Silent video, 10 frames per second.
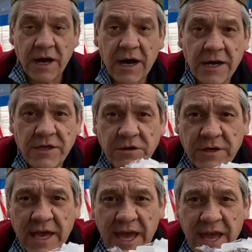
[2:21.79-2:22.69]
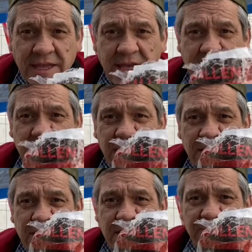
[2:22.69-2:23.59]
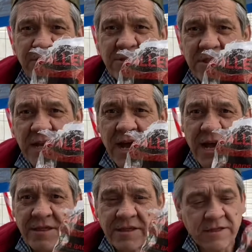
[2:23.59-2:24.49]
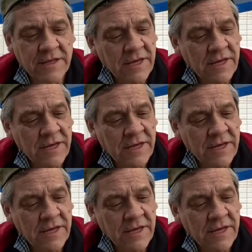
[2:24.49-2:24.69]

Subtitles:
You can get these in different sizes.